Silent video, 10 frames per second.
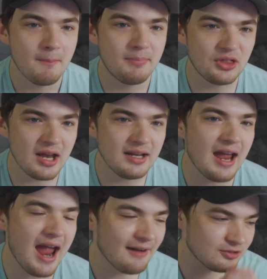But then,
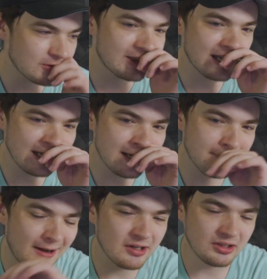after thinking
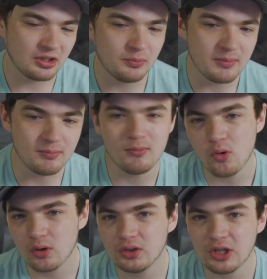about it a little bit
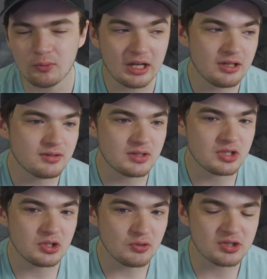more, like, when I
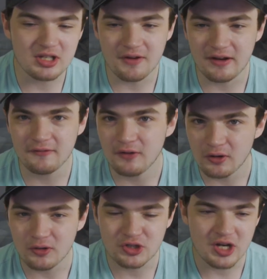do stuff on
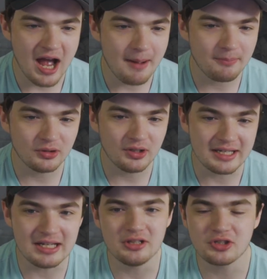Photoshop or,
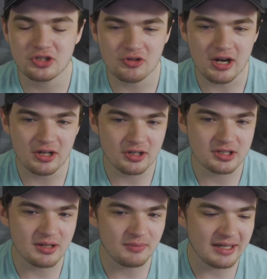like, Illustrator or
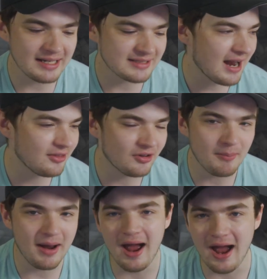something, it's either on
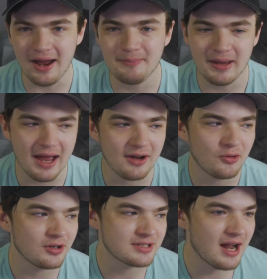my iPad
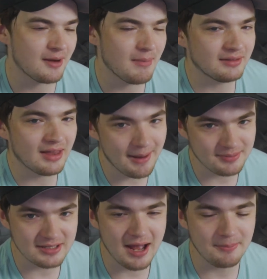or it's on my
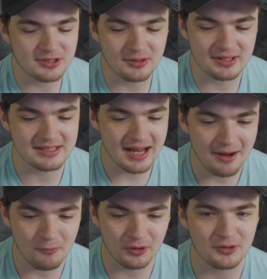laptop. So it's
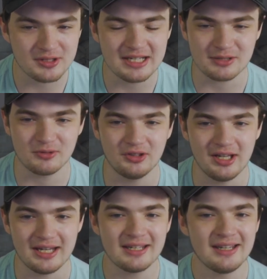not one of those things where,
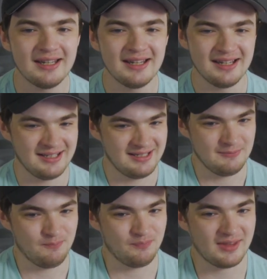like,
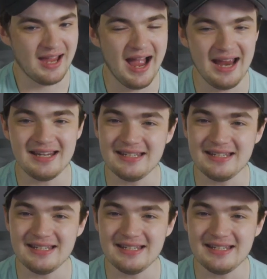I